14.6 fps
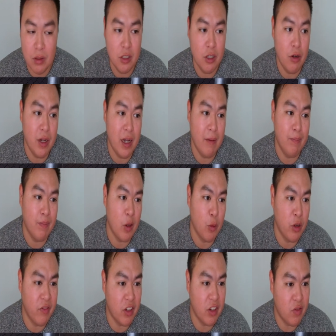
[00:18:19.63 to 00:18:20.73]
So yeah,
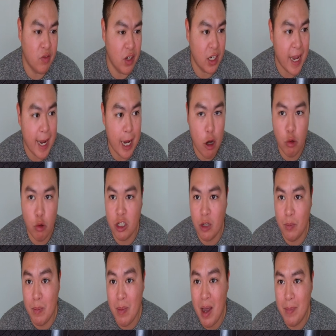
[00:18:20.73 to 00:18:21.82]
Ribovics via KO is
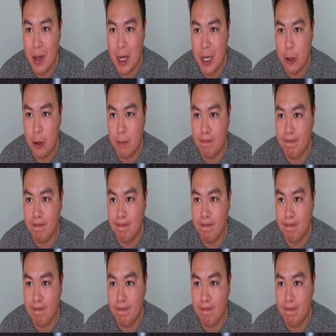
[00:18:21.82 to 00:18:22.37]
going to be my pick here.